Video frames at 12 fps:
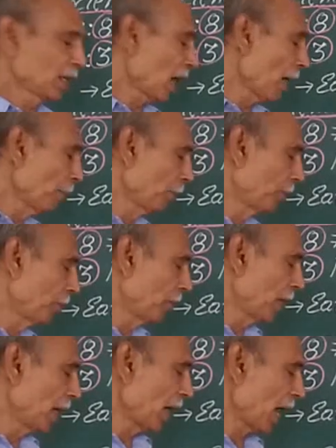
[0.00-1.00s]

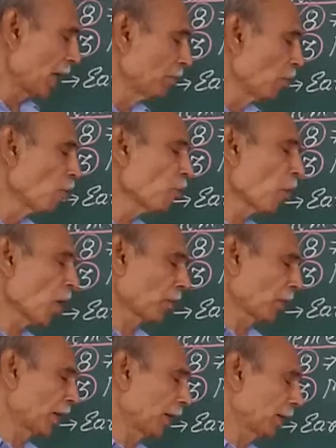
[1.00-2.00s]
up and move
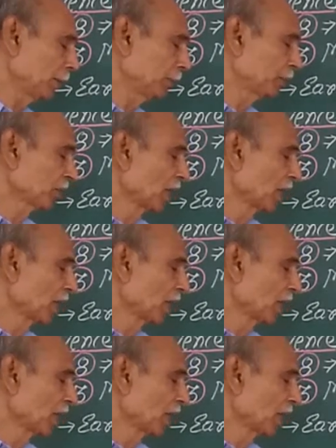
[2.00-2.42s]
forward.